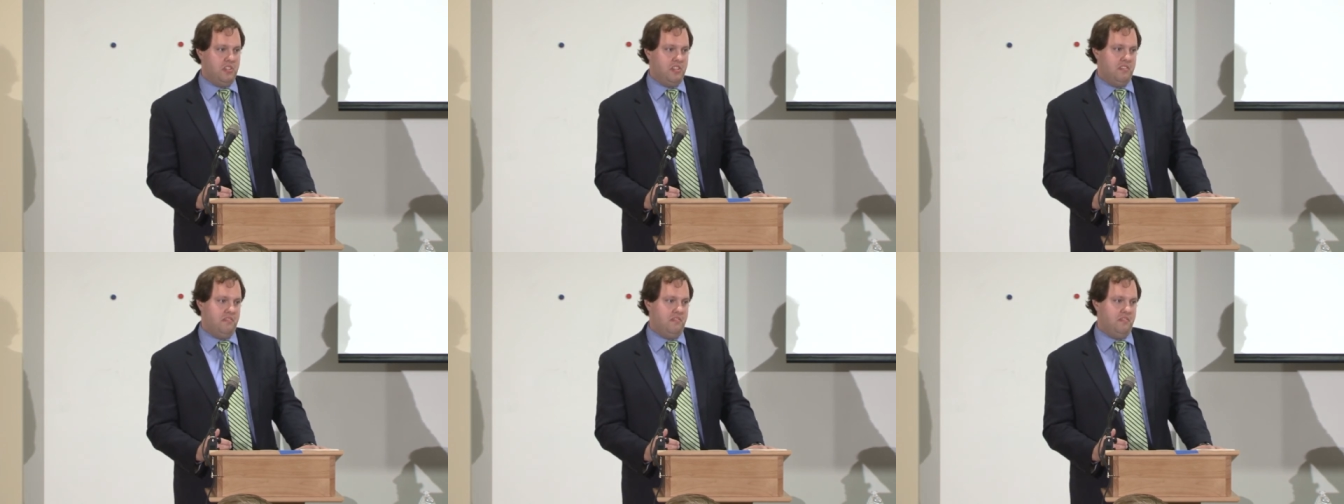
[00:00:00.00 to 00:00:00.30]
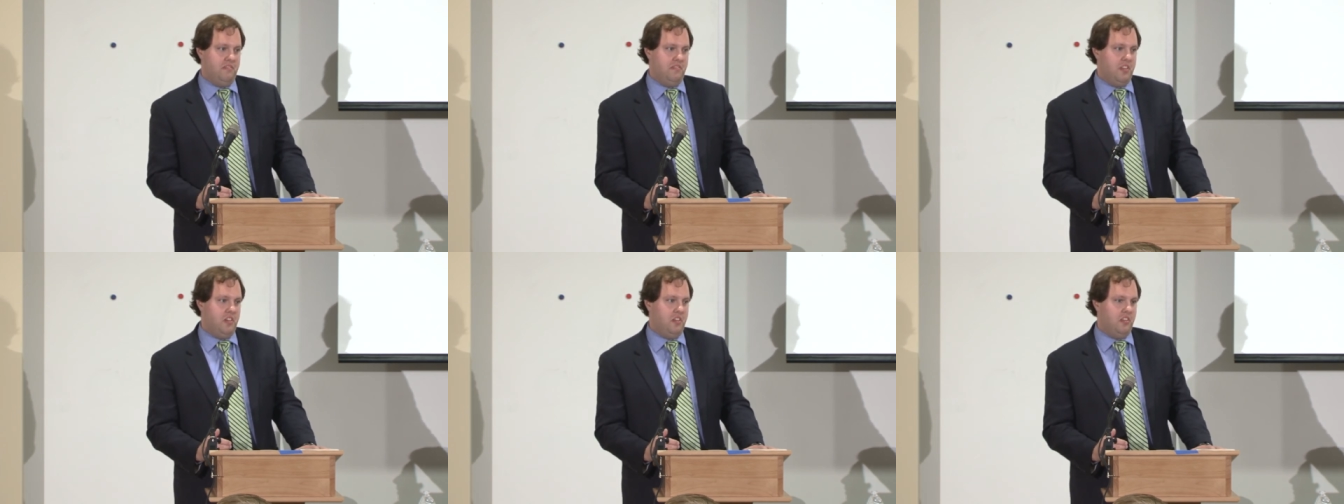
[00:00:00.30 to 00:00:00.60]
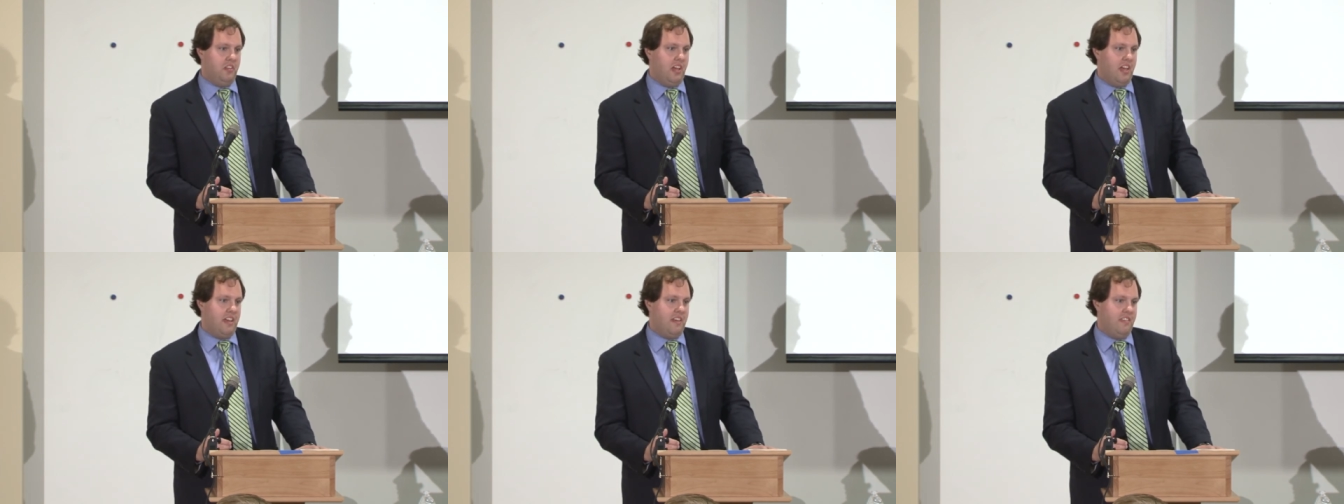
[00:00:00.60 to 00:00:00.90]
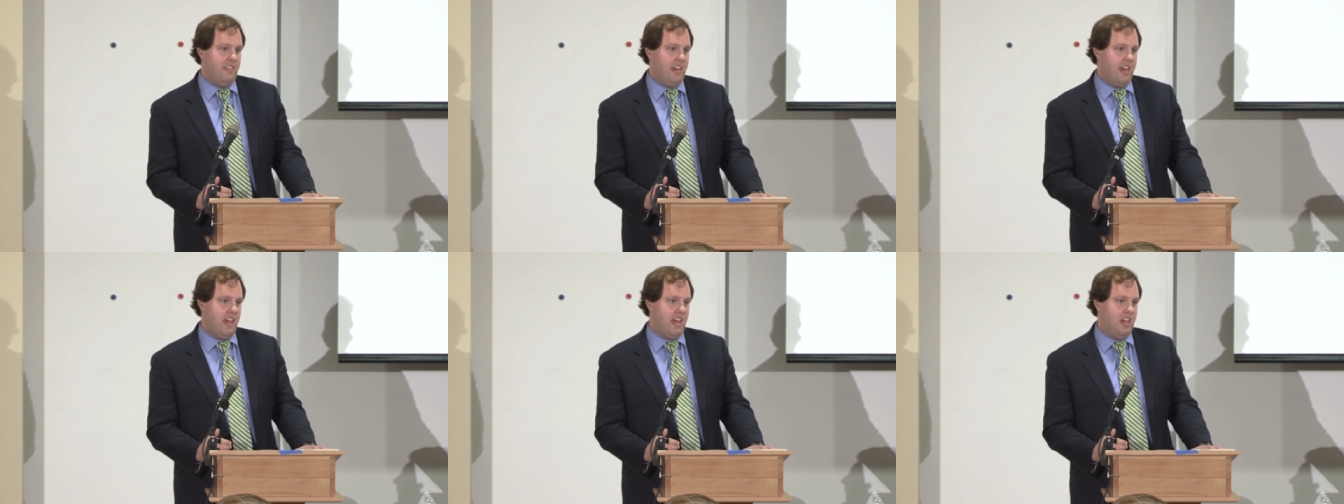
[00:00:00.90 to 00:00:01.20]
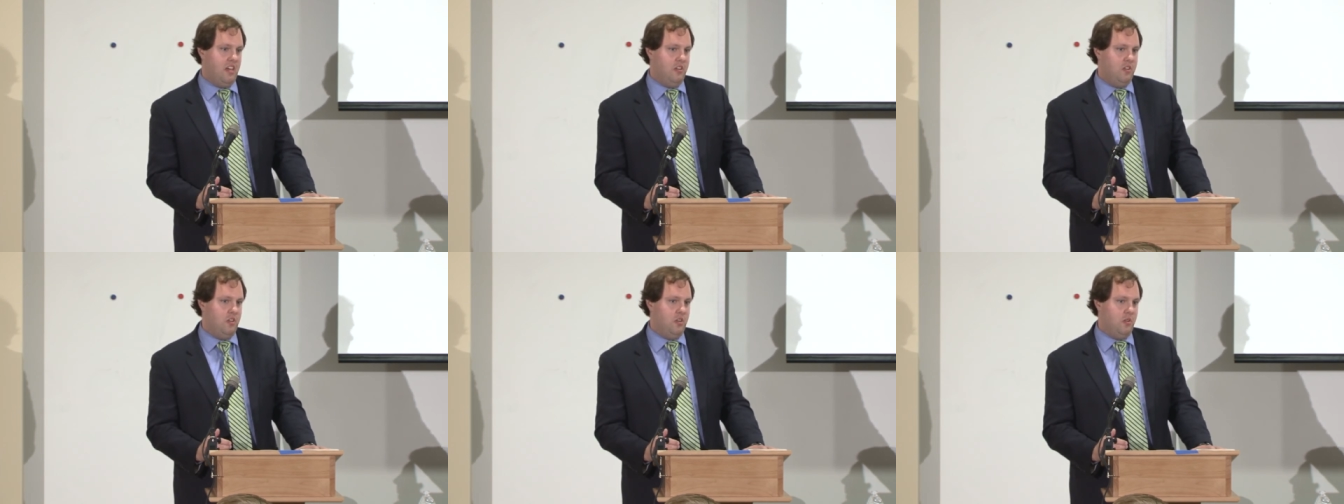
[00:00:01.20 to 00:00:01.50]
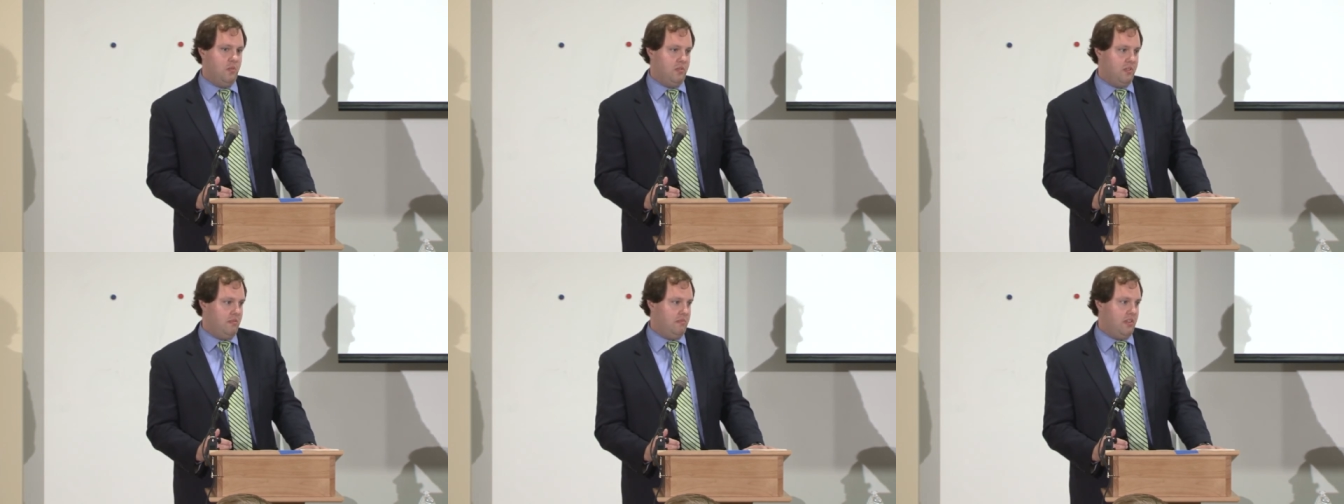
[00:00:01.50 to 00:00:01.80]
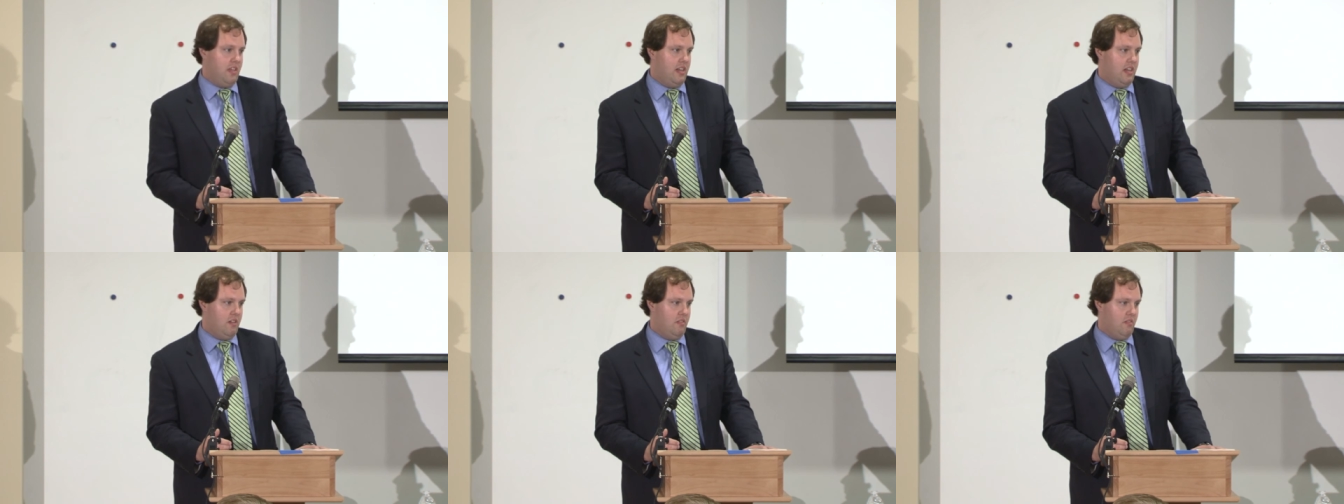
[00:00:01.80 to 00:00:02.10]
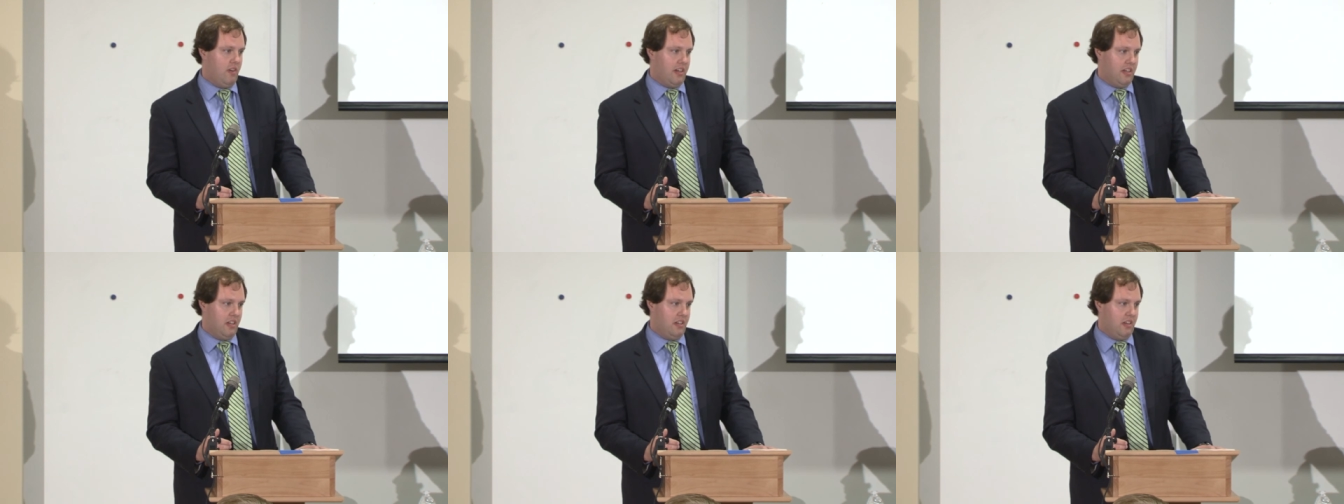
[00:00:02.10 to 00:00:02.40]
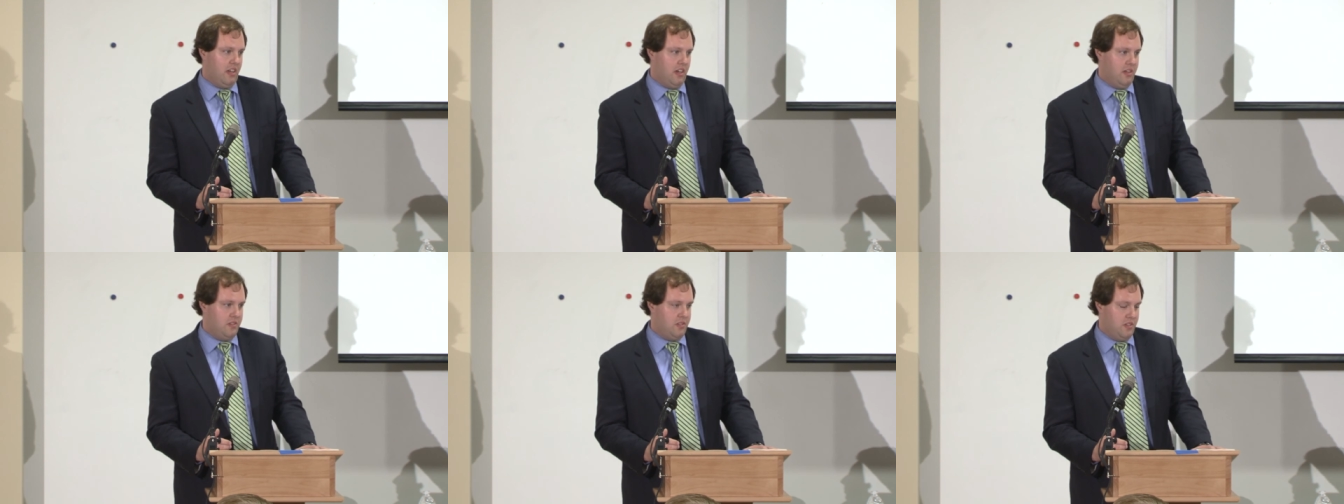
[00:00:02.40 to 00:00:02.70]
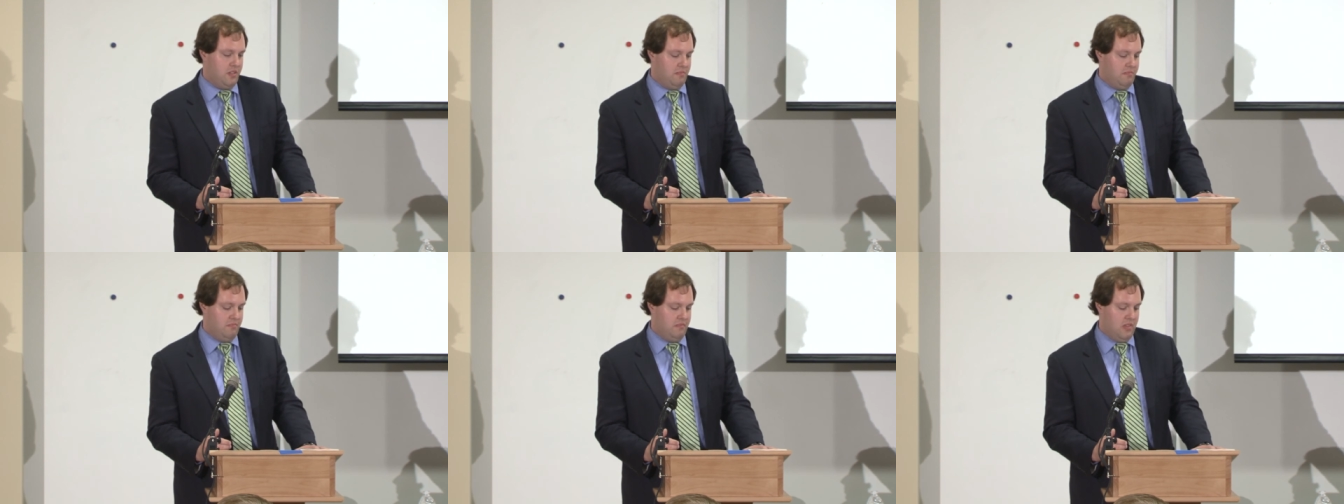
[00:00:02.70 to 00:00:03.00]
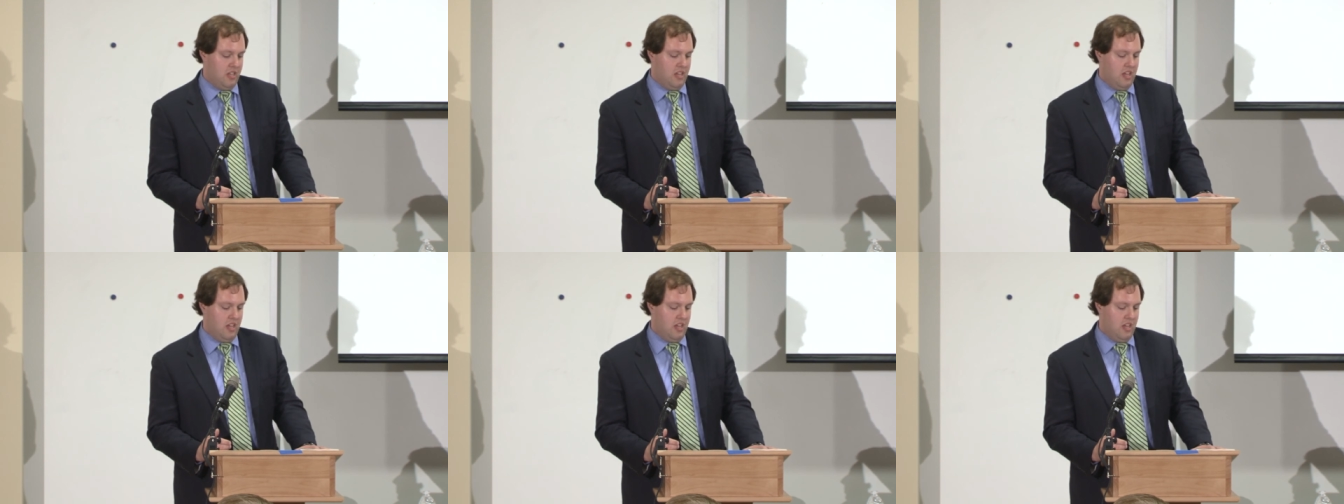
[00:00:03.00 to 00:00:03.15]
didn't feel like they knew them, they didn't recognize them.